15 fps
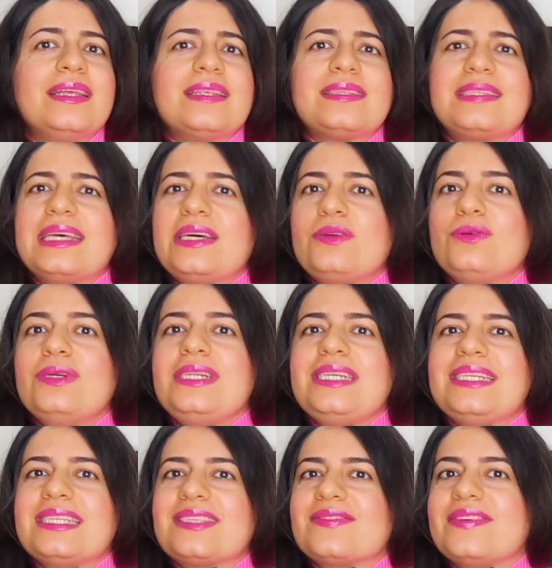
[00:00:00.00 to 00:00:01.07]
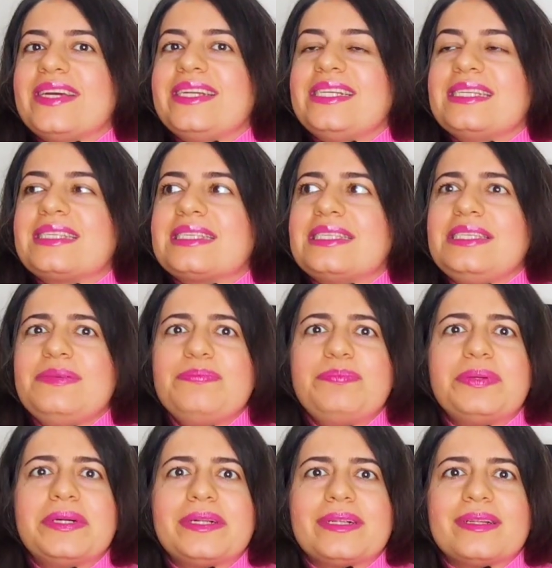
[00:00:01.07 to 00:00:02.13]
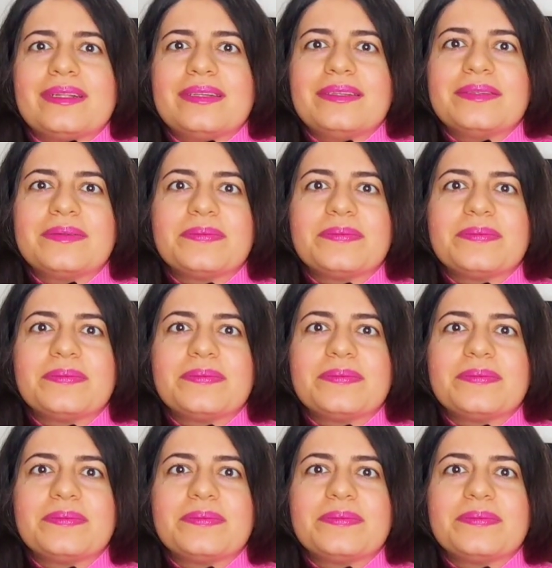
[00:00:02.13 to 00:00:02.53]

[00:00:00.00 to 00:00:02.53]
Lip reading: The rule is very simple.